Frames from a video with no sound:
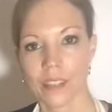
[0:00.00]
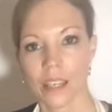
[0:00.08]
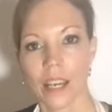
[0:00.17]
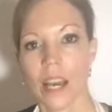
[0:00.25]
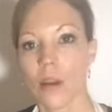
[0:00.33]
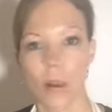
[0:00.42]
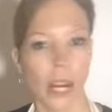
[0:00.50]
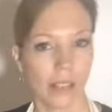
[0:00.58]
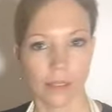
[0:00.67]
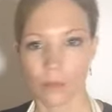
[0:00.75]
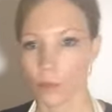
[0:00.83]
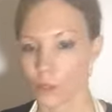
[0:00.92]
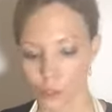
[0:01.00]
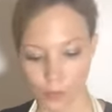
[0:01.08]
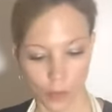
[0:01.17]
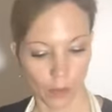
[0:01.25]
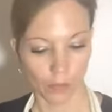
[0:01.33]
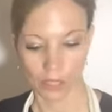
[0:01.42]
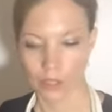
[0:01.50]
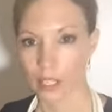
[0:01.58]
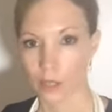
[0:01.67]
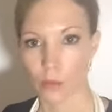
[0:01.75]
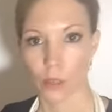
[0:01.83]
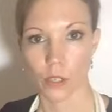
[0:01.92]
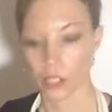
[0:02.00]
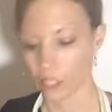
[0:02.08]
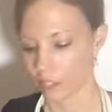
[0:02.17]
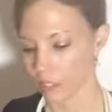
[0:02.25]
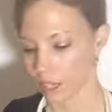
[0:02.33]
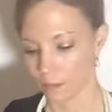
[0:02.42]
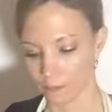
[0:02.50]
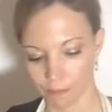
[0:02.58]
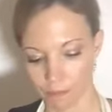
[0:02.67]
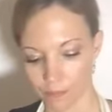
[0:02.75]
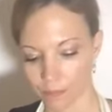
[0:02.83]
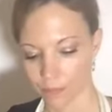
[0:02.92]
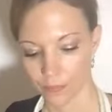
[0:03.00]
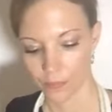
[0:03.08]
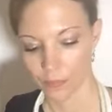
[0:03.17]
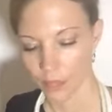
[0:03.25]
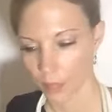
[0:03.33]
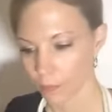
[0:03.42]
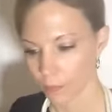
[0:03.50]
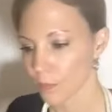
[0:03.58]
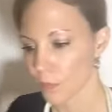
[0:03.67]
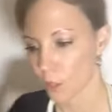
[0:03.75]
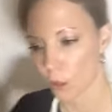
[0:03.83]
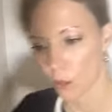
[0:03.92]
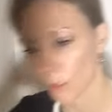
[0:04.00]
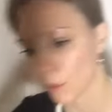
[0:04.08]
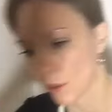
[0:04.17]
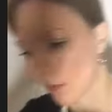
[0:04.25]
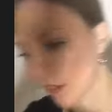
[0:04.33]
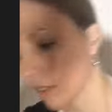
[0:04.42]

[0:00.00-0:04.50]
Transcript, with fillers: Right, which is perfect. That's what you need. Yeah. Okay, good. Totally perfect.